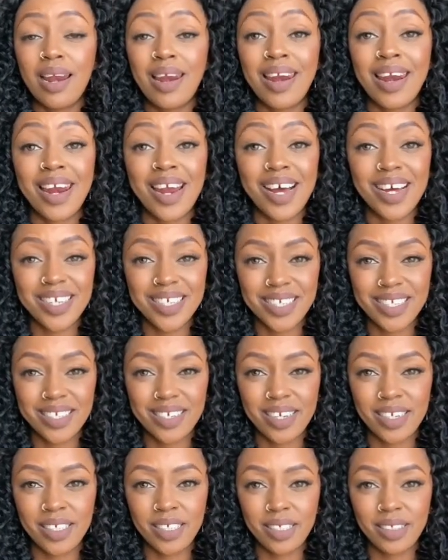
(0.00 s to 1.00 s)

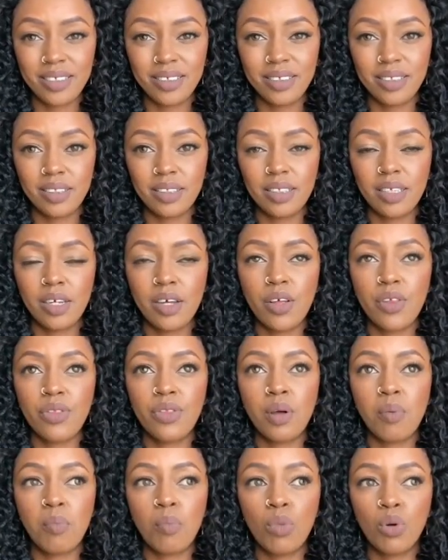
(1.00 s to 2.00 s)
Lastly, the
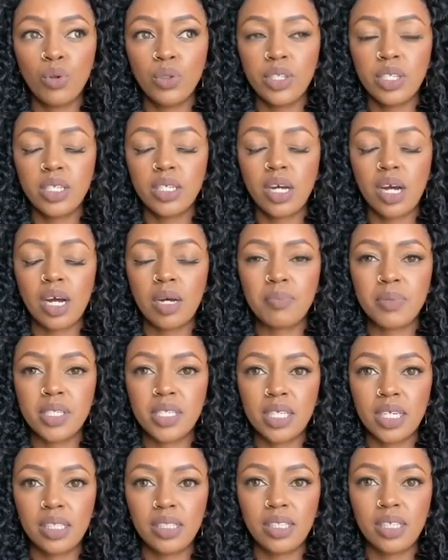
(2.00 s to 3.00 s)
most
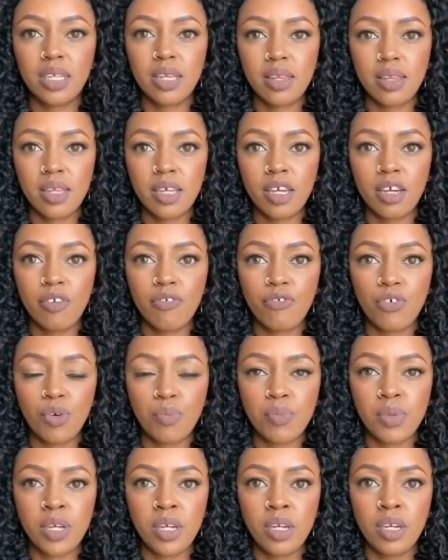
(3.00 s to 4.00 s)
upsetting thing for
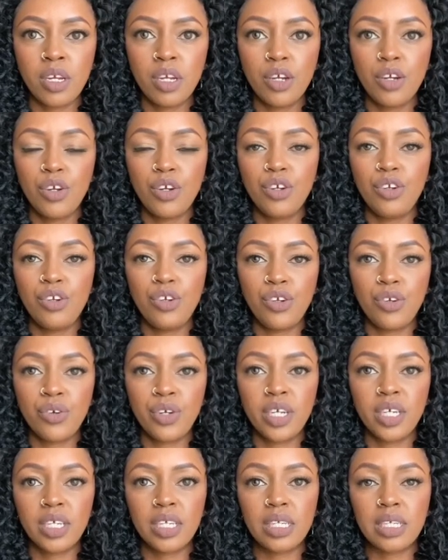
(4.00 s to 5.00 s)
me
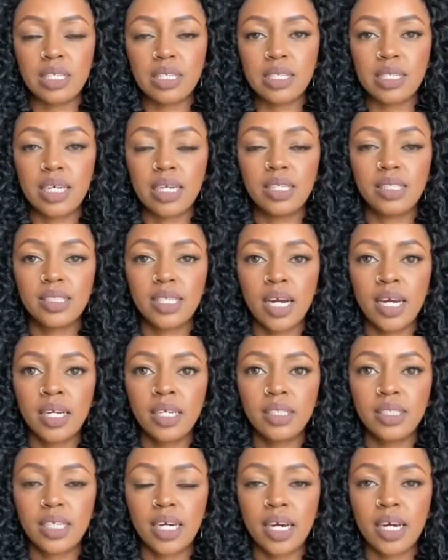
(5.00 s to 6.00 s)
during this entire
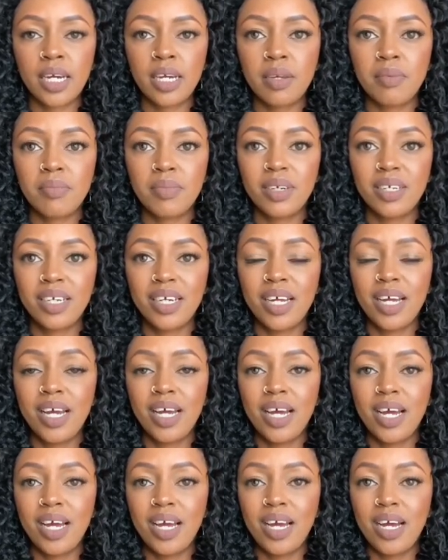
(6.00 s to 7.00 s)
time
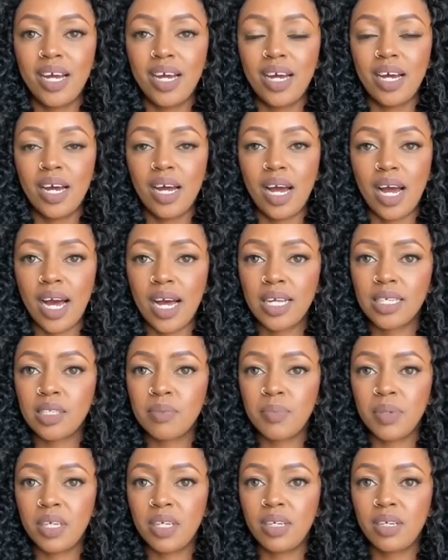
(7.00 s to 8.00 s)
has
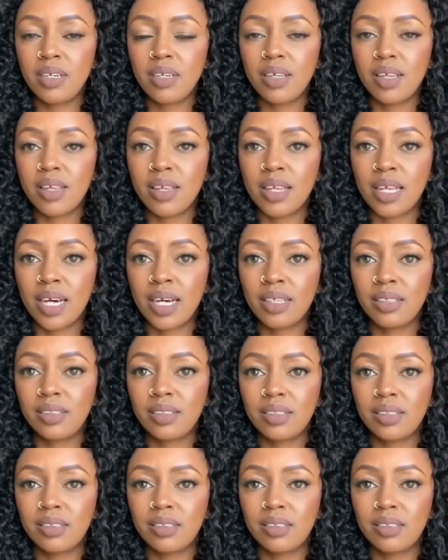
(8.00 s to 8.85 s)
been that